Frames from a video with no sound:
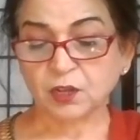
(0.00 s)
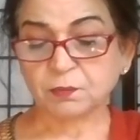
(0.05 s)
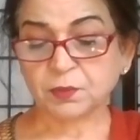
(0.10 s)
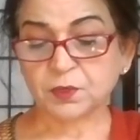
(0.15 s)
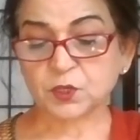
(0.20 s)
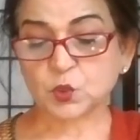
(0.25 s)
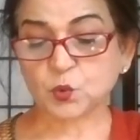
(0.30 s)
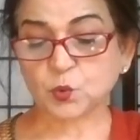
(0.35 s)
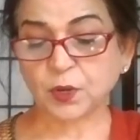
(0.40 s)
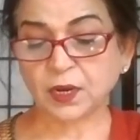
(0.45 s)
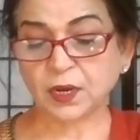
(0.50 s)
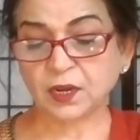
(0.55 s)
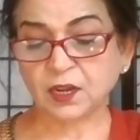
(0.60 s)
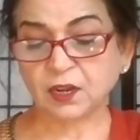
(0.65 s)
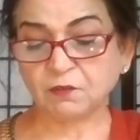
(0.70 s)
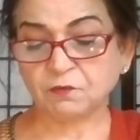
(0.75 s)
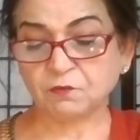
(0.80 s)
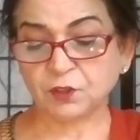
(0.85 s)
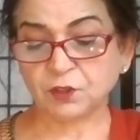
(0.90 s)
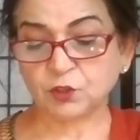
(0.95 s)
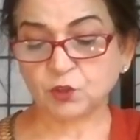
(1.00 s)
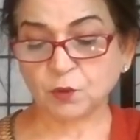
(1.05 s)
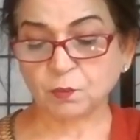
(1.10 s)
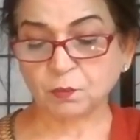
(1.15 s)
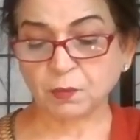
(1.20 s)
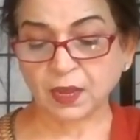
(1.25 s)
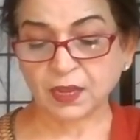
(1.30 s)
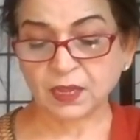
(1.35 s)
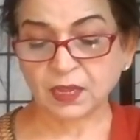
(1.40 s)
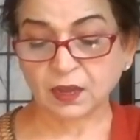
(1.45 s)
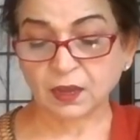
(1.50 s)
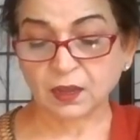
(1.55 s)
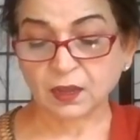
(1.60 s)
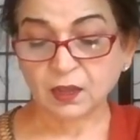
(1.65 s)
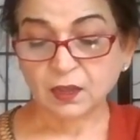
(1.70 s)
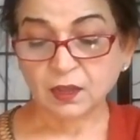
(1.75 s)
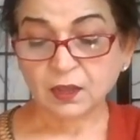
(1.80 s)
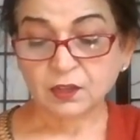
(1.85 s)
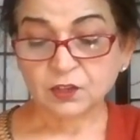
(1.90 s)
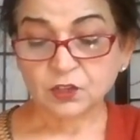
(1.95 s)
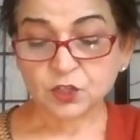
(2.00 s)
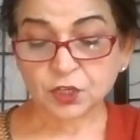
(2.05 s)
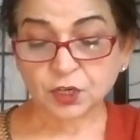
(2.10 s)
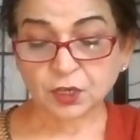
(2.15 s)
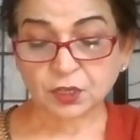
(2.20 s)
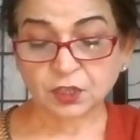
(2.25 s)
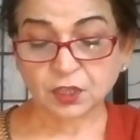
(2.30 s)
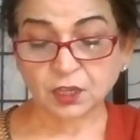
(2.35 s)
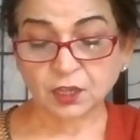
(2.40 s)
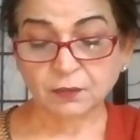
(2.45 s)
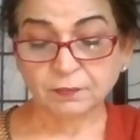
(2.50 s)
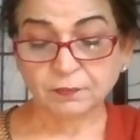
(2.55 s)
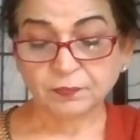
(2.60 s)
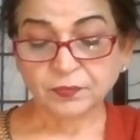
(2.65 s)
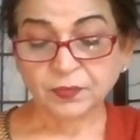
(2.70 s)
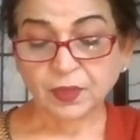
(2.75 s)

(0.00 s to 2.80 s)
Persuade him with your Maya Shakti.